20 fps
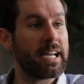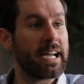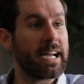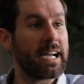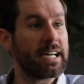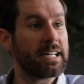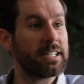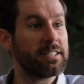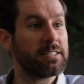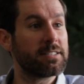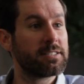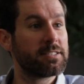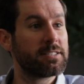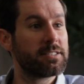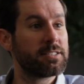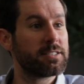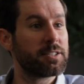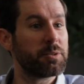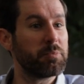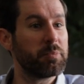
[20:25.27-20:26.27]
and
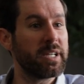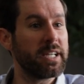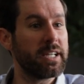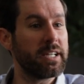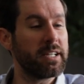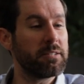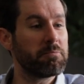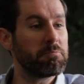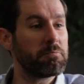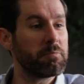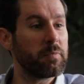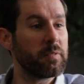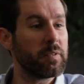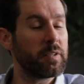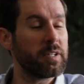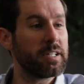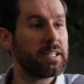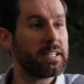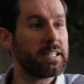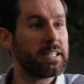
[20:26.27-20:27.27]
to me,
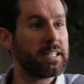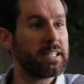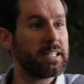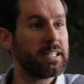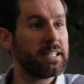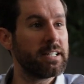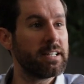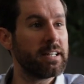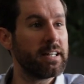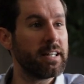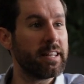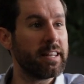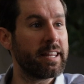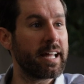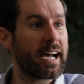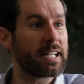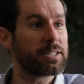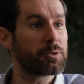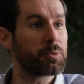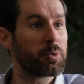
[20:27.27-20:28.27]

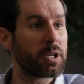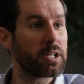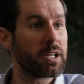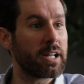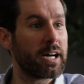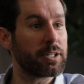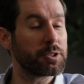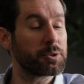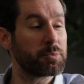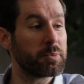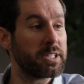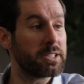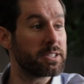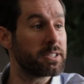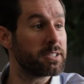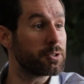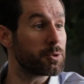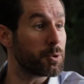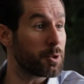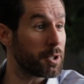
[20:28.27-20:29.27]
that's what allows me
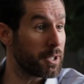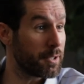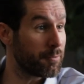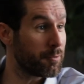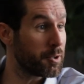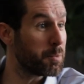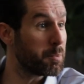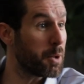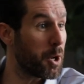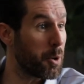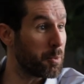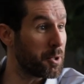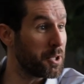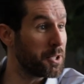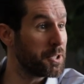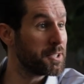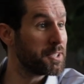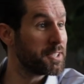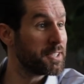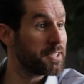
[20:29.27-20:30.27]
to sort of live in the moment
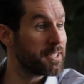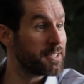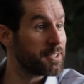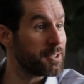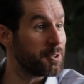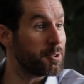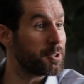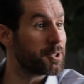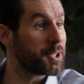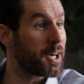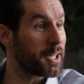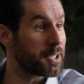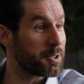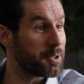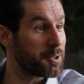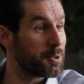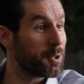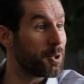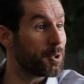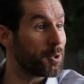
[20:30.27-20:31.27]
Mm-hmm. You had talked
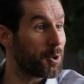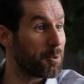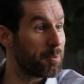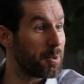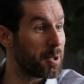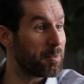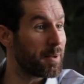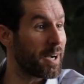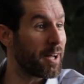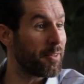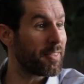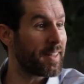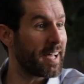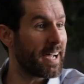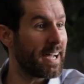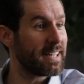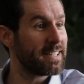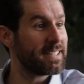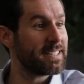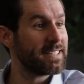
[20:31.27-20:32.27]
a, a, little bit about
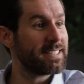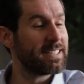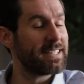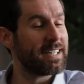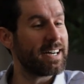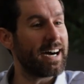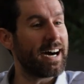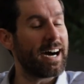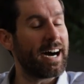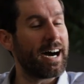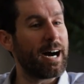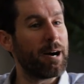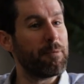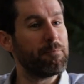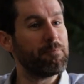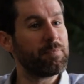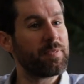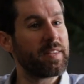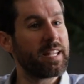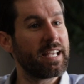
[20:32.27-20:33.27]
that. Yeah.
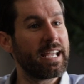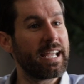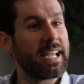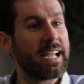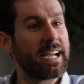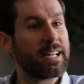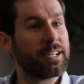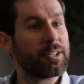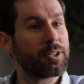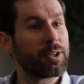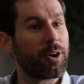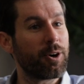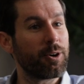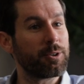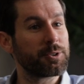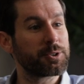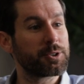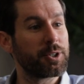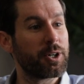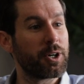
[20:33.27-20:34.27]
Um, and
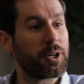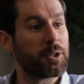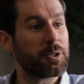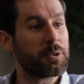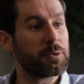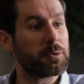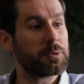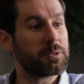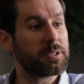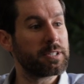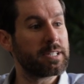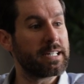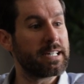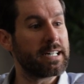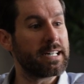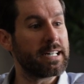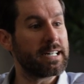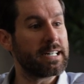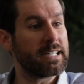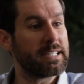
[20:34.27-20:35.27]
also
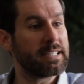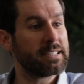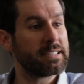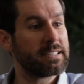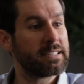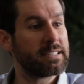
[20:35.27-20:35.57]
uh,